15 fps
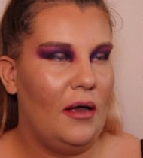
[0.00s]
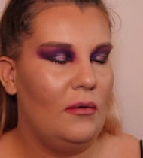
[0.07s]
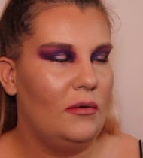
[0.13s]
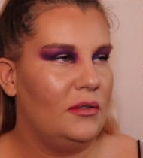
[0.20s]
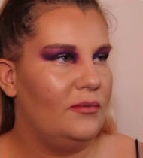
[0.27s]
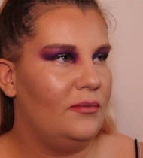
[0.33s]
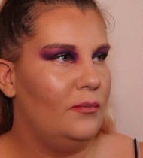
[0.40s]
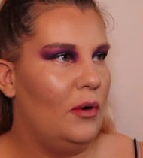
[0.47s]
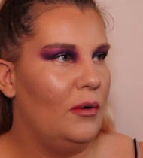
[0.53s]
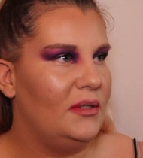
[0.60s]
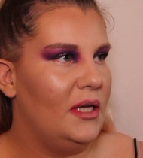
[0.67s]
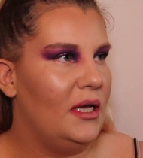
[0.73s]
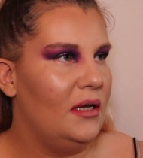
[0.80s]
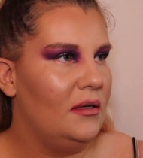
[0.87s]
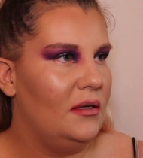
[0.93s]

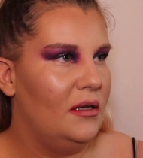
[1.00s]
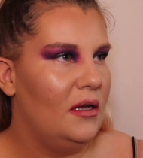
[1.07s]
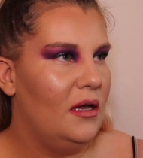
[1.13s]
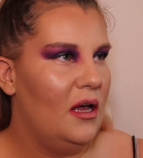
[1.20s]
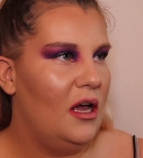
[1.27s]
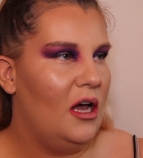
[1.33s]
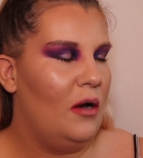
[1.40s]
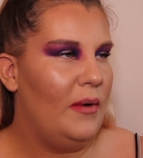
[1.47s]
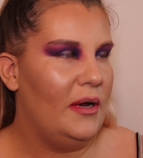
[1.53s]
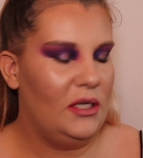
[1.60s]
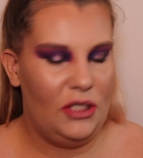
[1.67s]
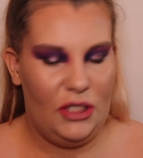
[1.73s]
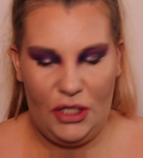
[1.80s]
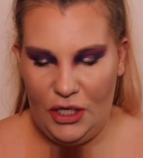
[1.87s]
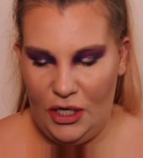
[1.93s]
I
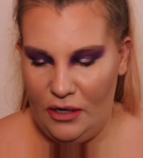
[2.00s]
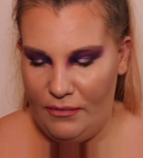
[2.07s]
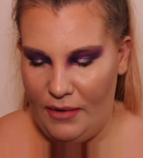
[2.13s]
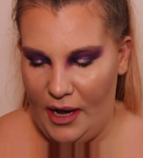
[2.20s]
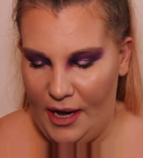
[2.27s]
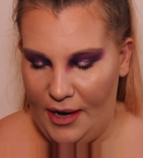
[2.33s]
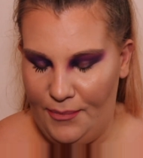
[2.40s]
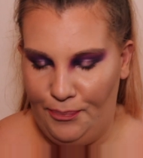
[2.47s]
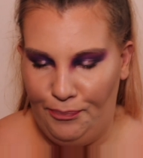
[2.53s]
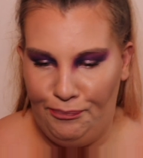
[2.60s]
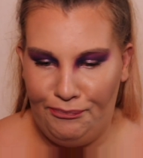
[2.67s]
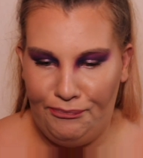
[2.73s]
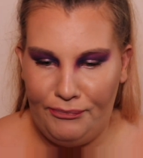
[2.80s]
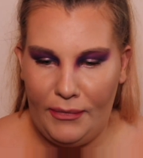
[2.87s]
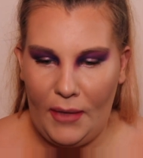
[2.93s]
went to
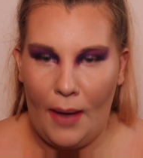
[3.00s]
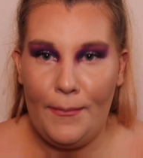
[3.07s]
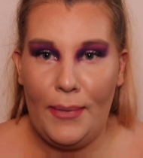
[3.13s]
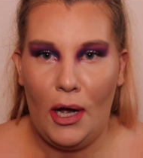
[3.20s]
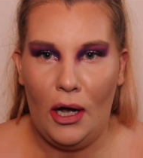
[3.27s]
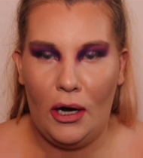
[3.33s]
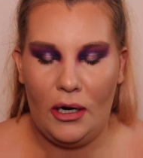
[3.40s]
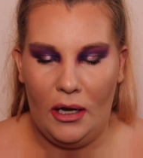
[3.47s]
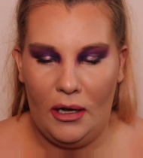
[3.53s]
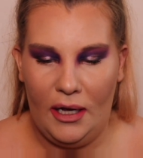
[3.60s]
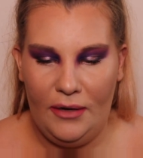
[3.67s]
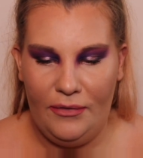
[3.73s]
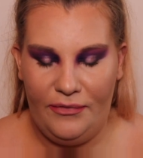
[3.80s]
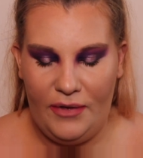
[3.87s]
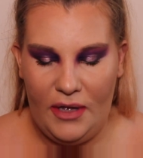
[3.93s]
Park
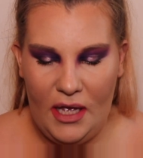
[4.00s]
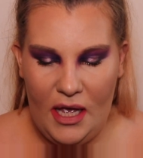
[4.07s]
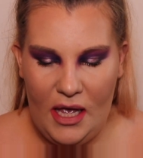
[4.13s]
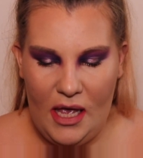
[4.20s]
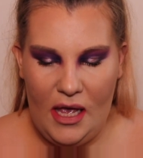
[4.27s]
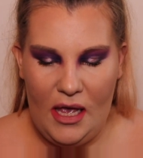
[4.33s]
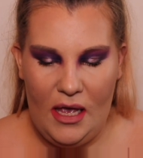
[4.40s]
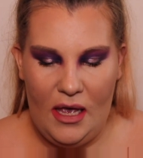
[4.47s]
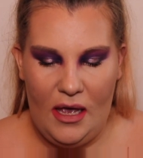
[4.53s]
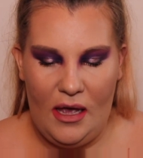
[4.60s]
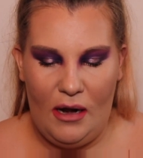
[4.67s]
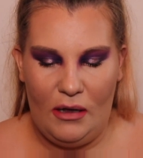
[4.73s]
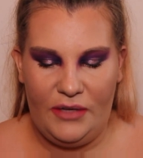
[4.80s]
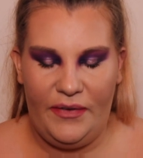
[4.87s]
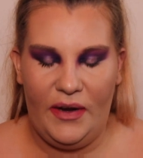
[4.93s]
Life.
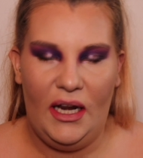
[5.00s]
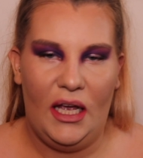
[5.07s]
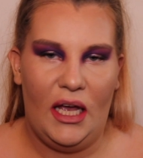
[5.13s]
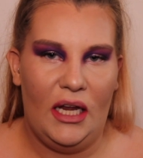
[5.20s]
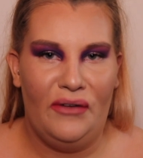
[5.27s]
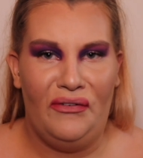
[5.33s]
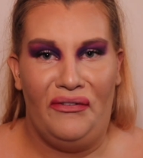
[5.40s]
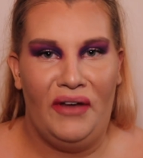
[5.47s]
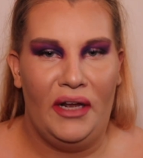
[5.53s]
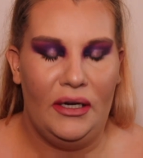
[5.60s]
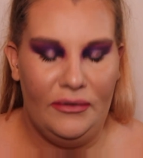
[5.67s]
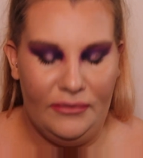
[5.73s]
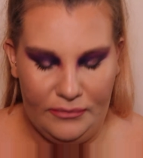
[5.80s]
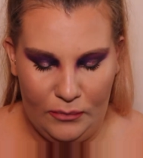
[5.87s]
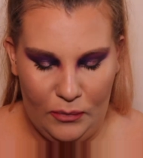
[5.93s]
I was feeling kind of fun
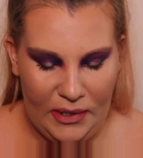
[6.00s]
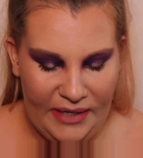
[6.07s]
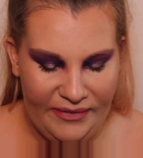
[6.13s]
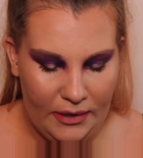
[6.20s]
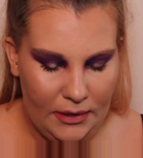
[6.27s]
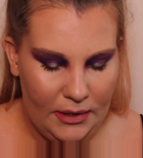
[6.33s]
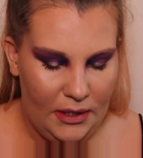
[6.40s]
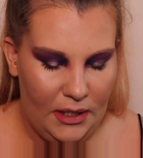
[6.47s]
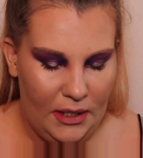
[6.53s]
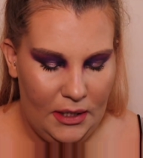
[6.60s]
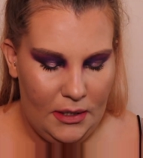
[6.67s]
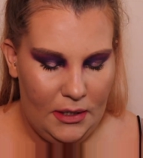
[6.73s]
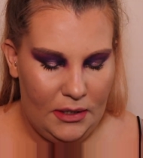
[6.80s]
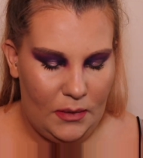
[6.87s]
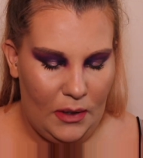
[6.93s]
and whatever.
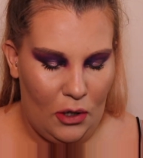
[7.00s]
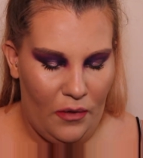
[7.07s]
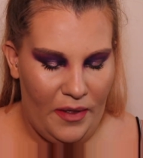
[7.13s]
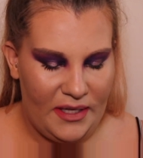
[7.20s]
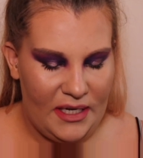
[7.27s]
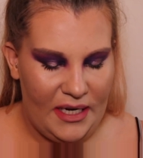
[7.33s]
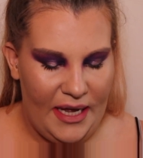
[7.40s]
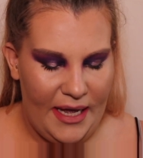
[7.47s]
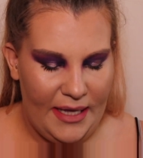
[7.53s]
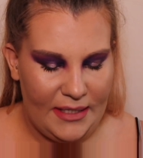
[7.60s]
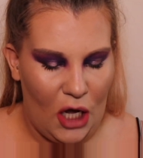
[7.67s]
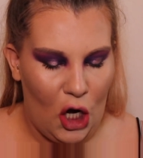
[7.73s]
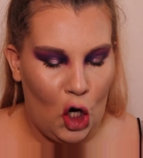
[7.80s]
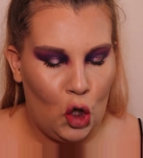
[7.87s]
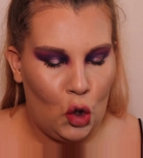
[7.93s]
So I got this, and it is
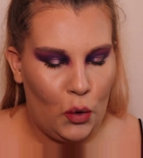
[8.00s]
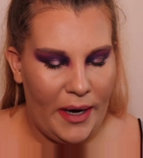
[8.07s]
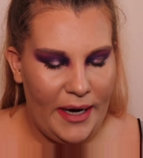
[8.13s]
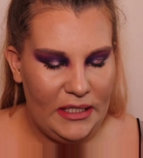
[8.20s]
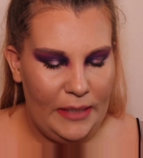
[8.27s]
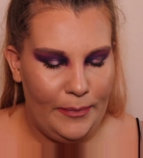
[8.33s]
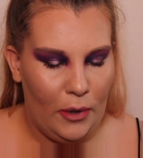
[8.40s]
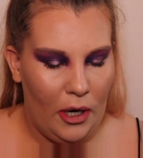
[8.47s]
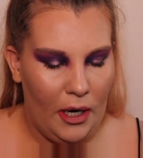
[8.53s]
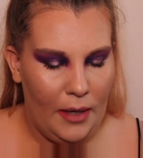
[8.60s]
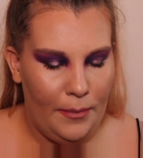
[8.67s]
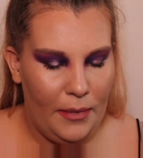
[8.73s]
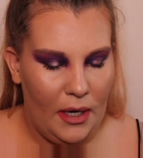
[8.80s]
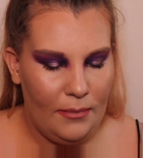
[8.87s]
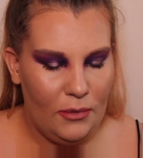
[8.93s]
crazy
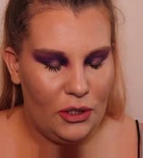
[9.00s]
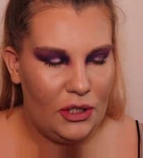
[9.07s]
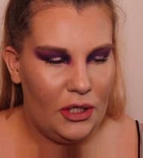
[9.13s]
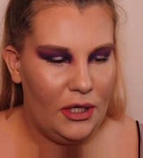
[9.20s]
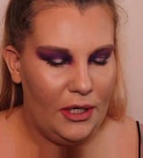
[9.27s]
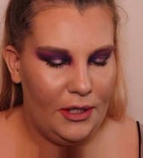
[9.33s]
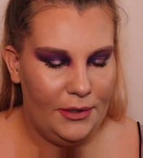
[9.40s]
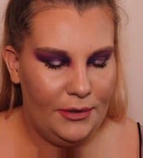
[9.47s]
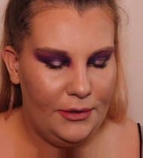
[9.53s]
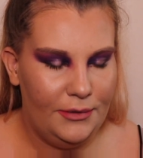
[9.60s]
bright, but I'm just gonna